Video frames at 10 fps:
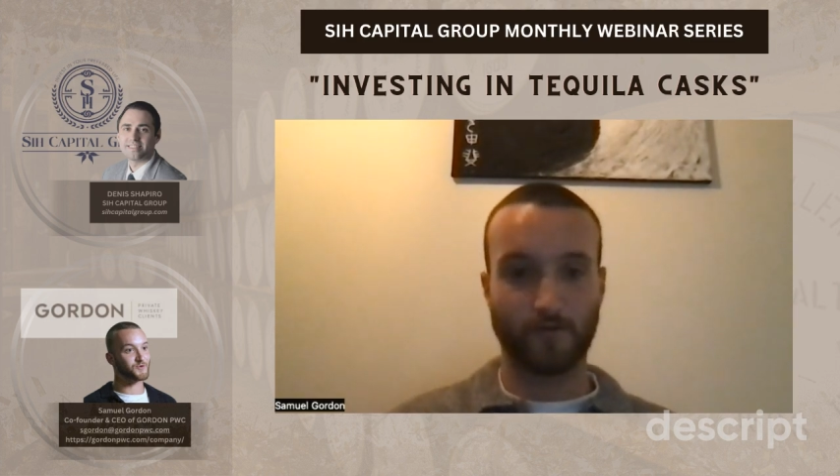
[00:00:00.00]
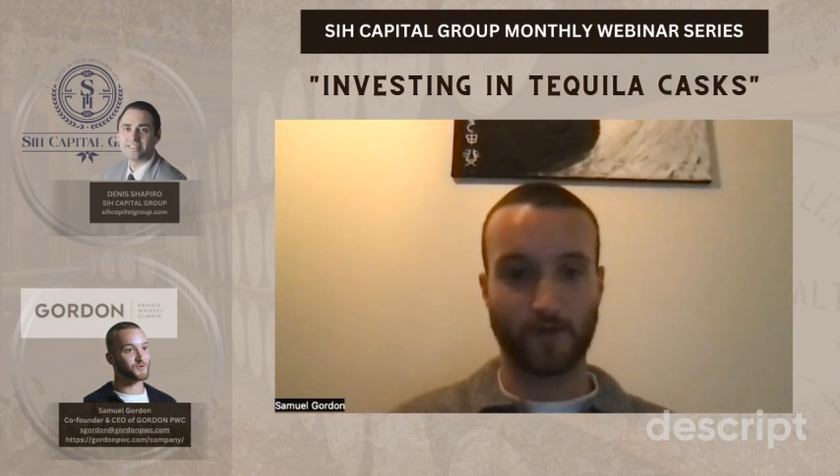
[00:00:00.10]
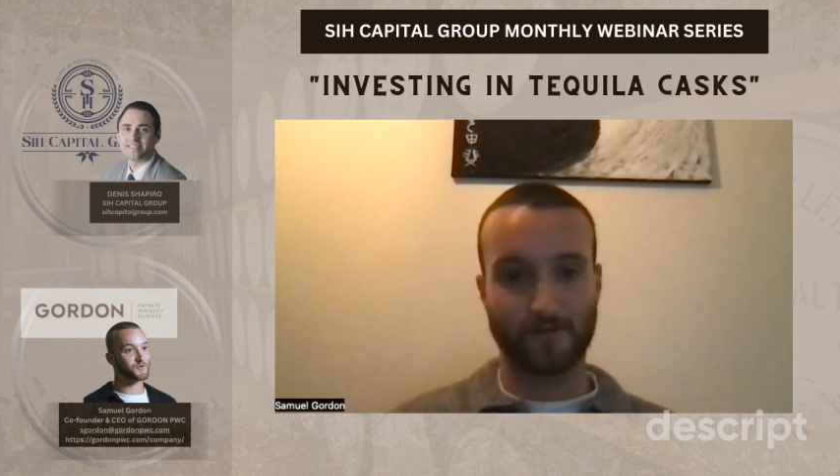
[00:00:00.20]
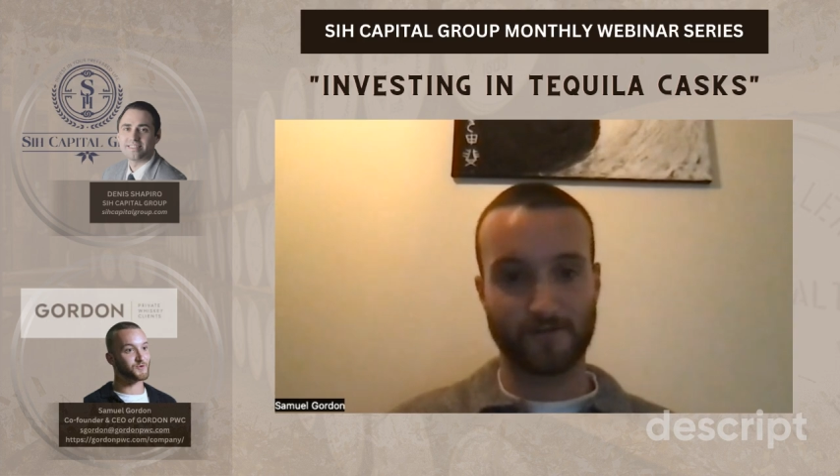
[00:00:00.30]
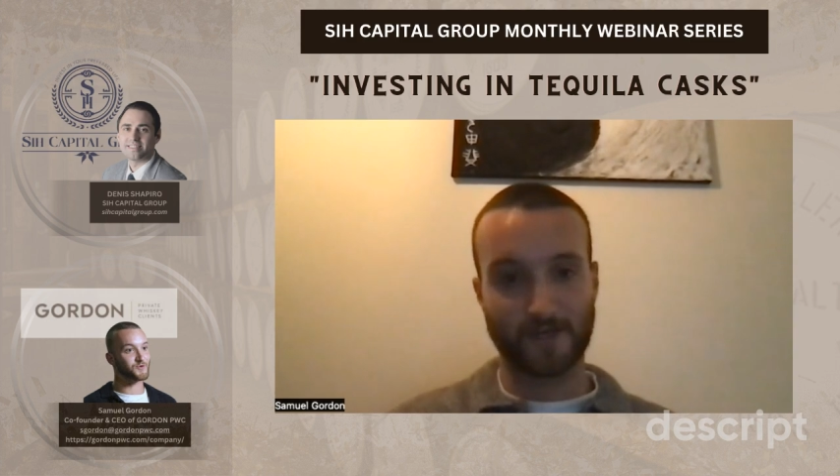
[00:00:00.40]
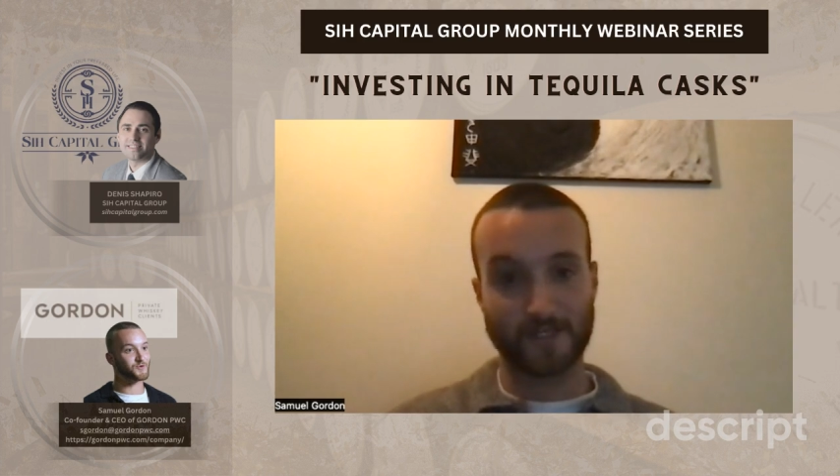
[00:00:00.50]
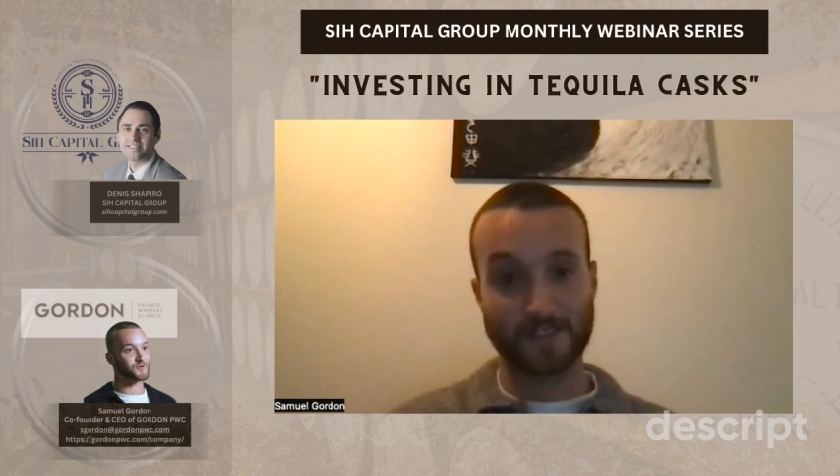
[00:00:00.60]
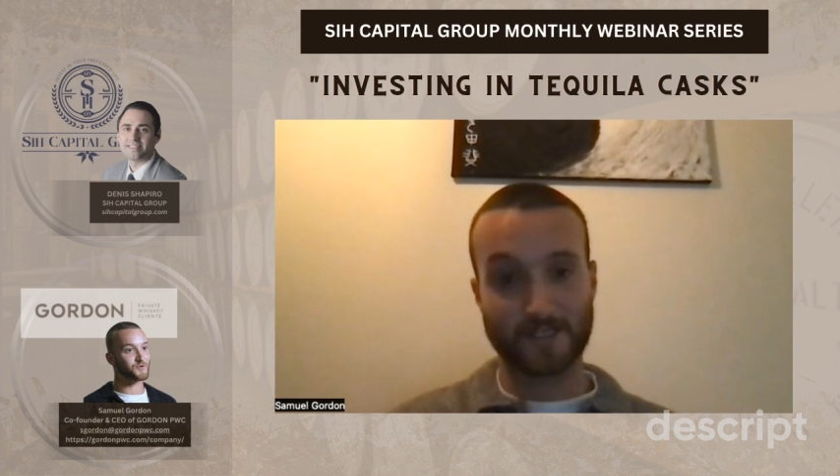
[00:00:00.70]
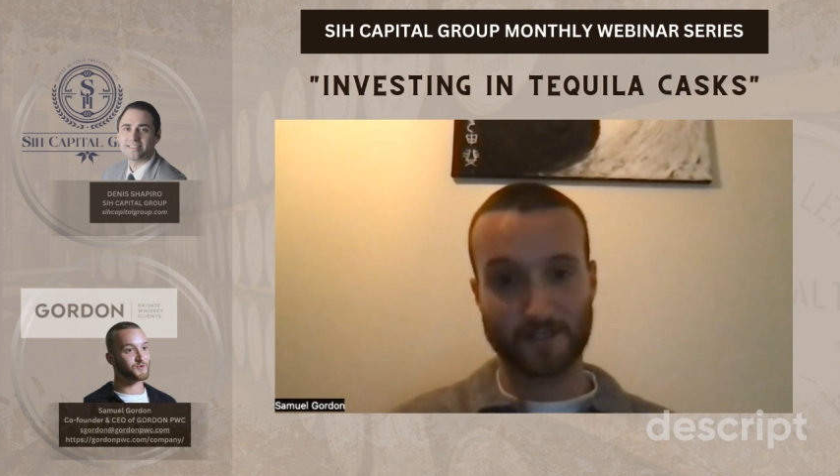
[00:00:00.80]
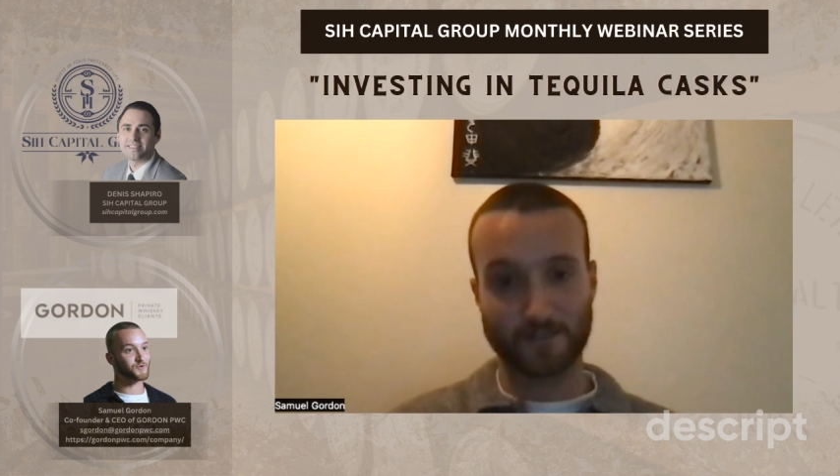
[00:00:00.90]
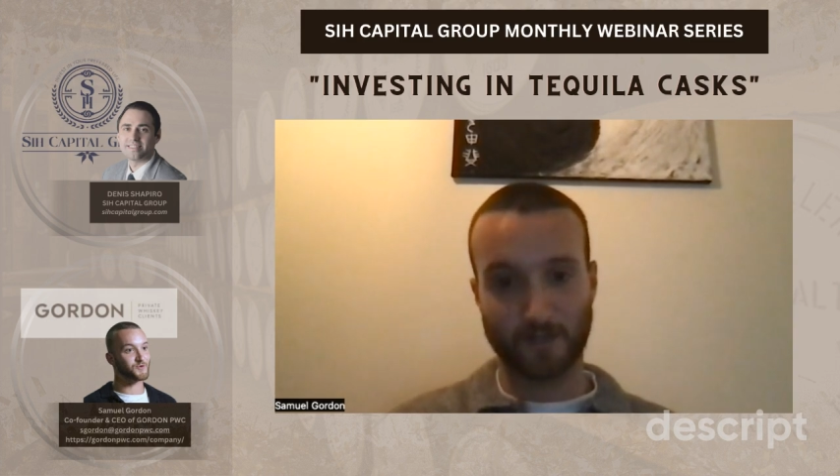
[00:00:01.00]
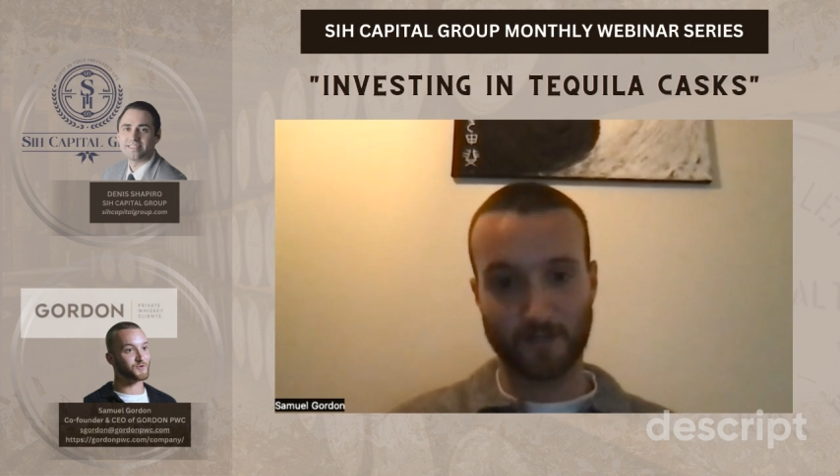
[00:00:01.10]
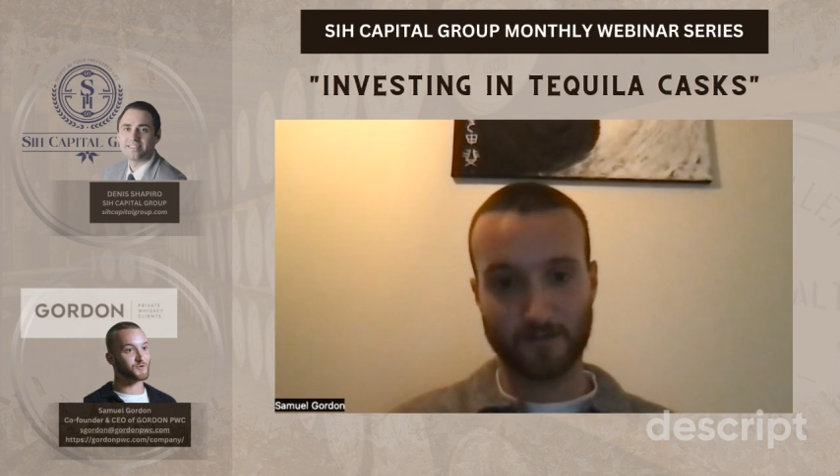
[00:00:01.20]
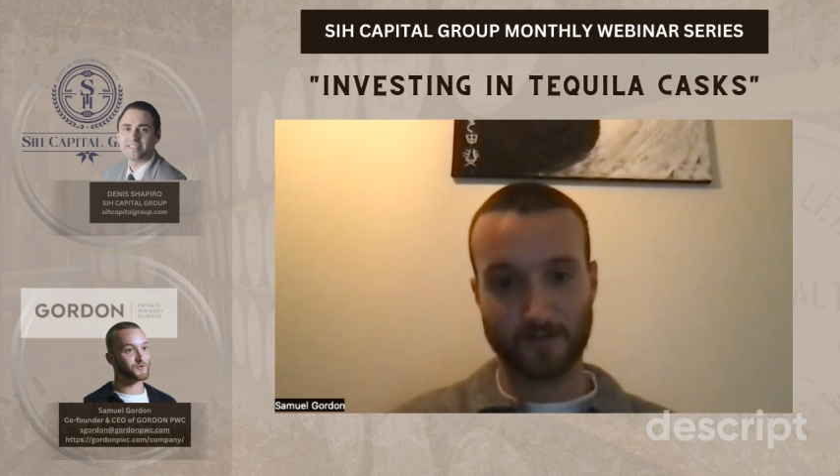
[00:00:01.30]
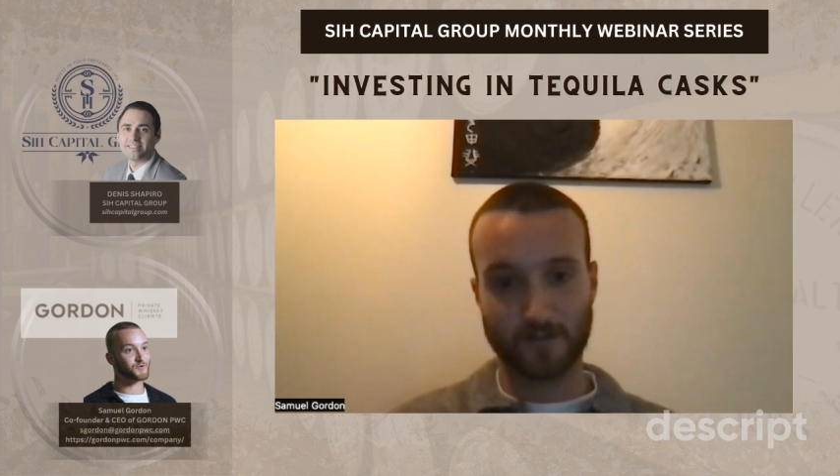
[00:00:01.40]
and 36
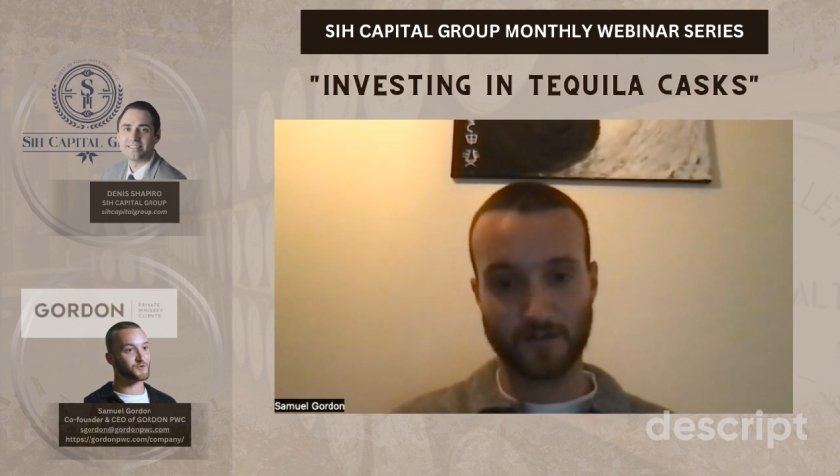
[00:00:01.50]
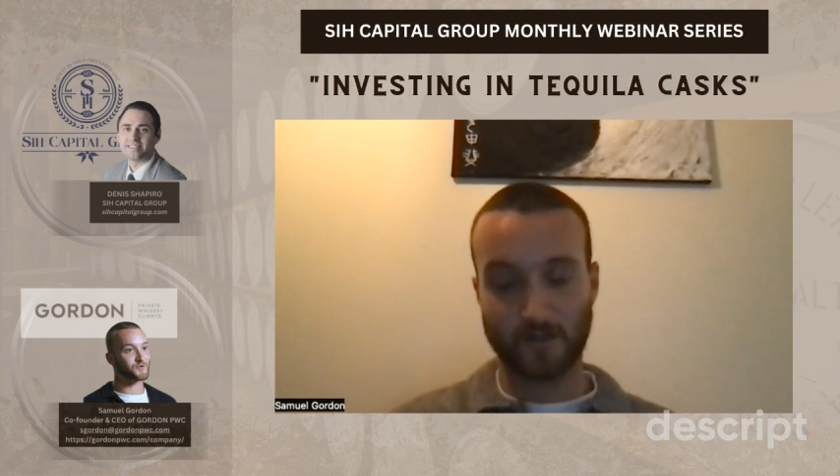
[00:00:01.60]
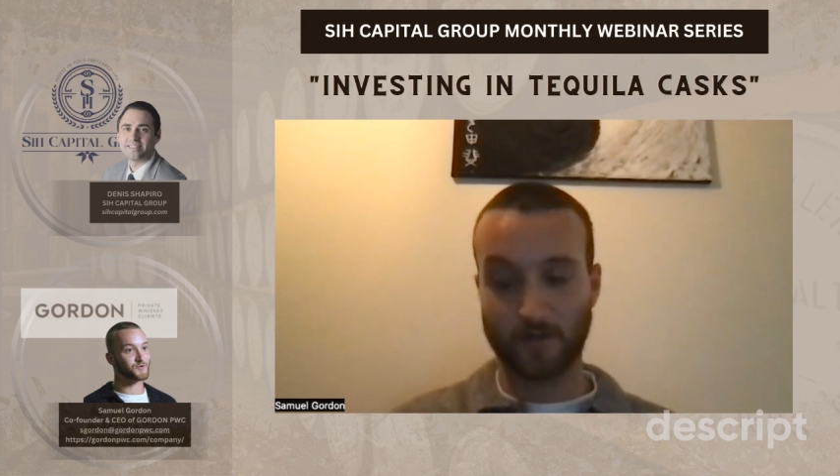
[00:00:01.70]
months,